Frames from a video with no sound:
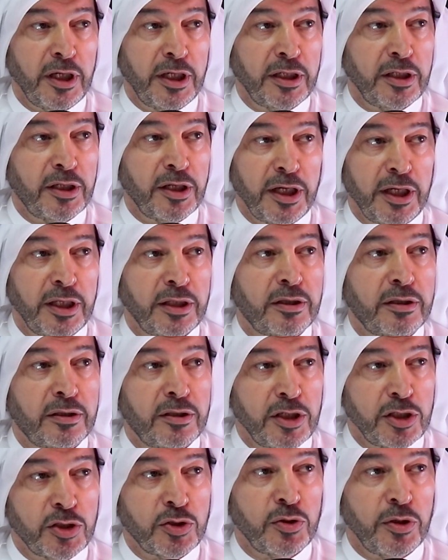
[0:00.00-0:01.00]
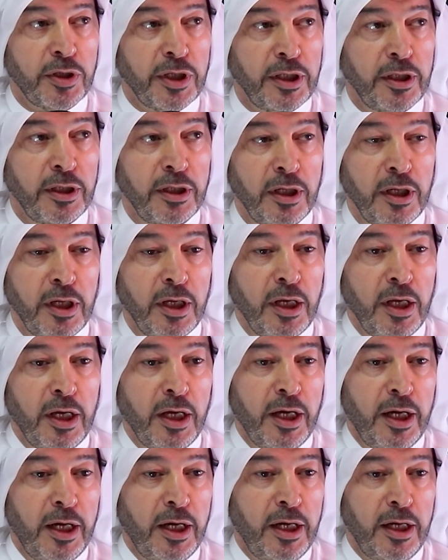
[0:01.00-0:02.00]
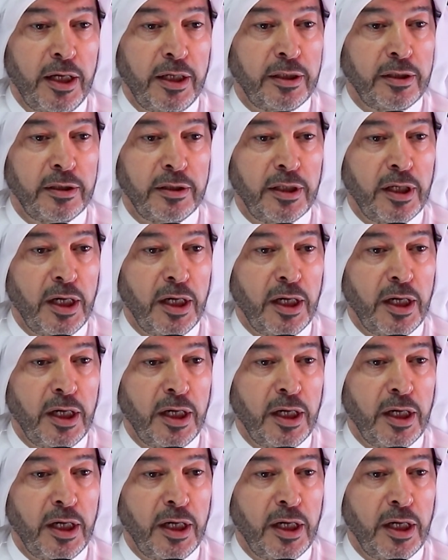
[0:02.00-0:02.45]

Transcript: and great history. And